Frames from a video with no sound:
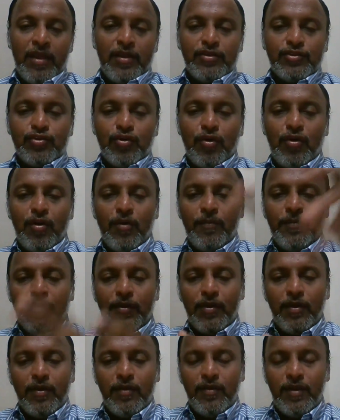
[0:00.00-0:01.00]
So hope you
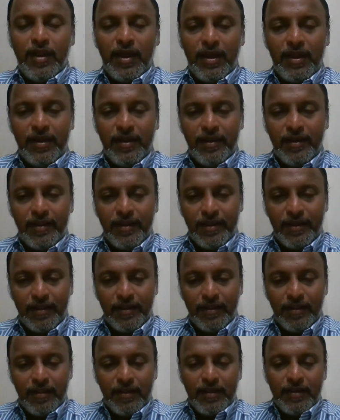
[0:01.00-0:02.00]
have learned